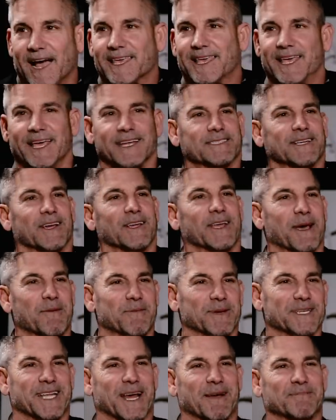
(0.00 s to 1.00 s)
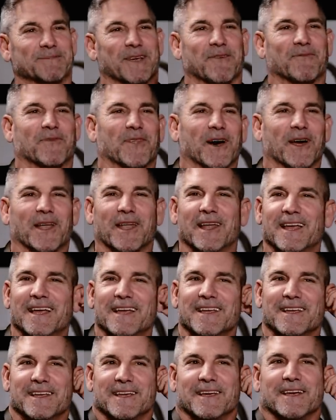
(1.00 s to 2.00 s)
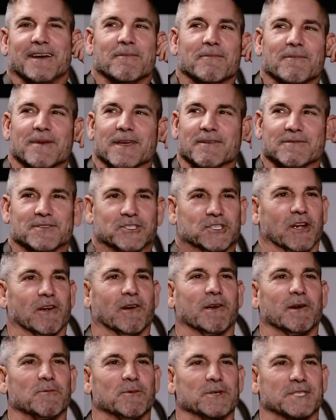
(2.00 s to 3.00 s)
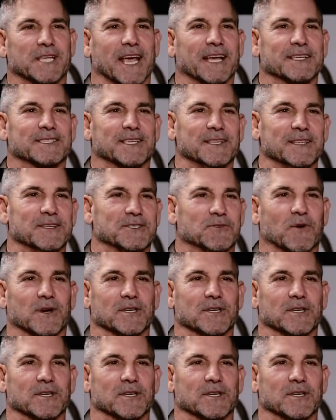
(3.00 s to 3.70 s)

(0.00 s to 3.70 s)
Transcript: I can't tell you how many times I've thought, if Jarrod was asking these